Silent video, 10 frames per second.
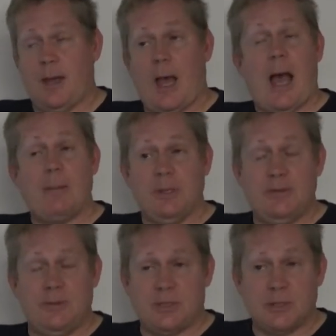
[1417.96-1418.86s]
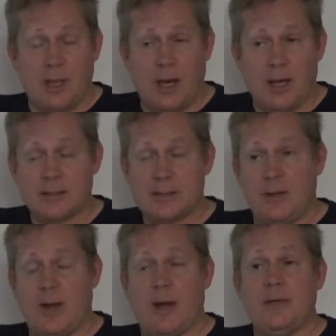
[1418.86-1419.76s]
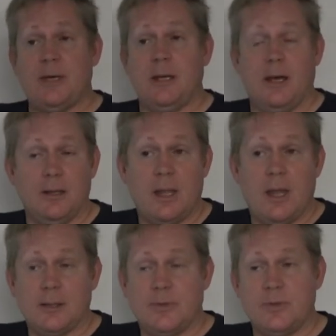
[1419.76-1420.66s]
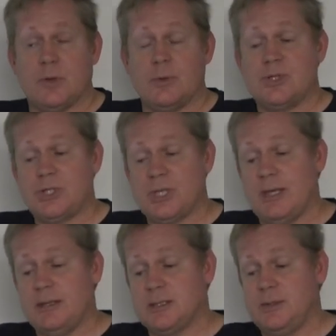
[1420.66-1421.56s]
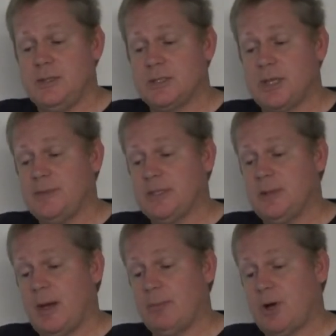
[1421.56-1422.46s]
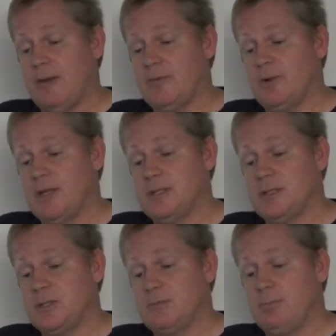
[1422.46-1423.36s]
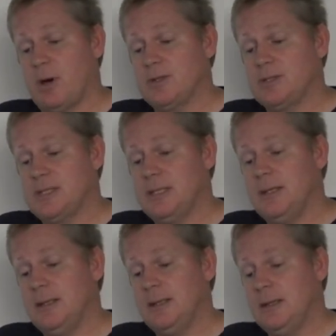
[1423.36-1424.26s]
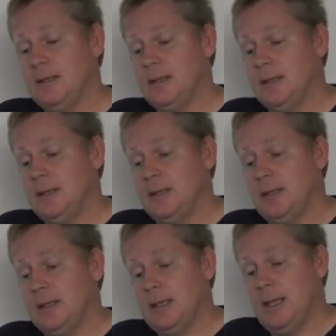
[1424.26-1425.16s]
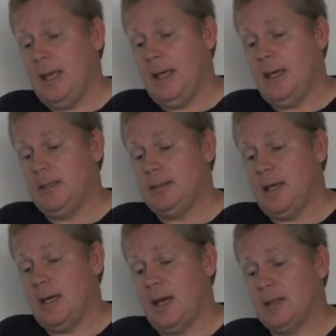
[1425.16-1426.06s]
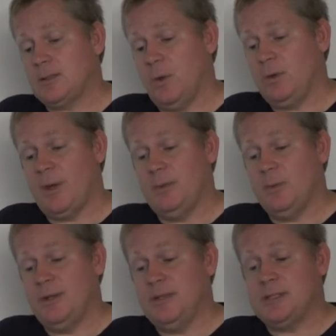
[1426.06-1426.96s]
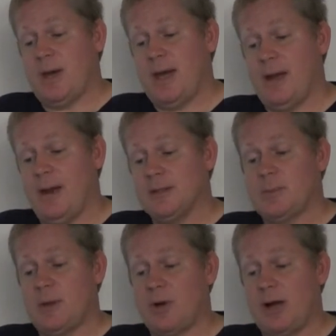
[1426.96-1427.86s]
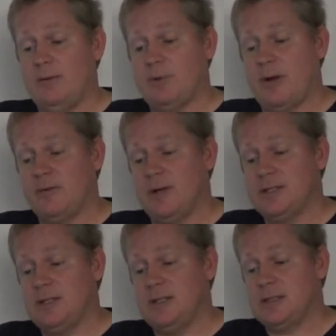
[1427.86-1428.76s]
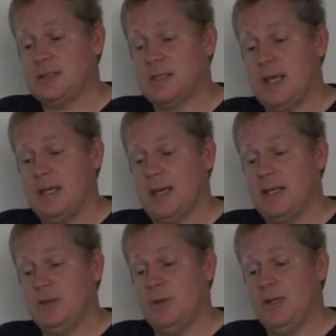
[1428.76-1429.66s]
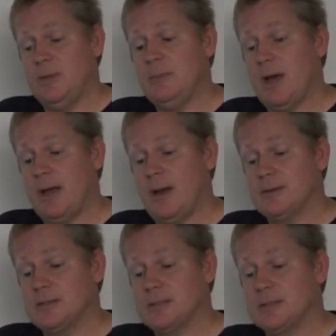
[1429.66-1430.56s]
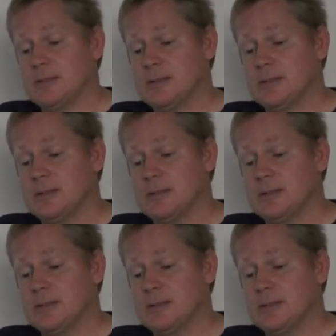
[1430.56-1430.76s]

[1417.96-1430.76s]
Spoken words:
I believed it was locked. I don't know how he got it unlocked, but the door was shut, so he just comes into my private residence, just barges in, and I told him I didn't want him, this is my house, my private residence, and I didn't want him in my house.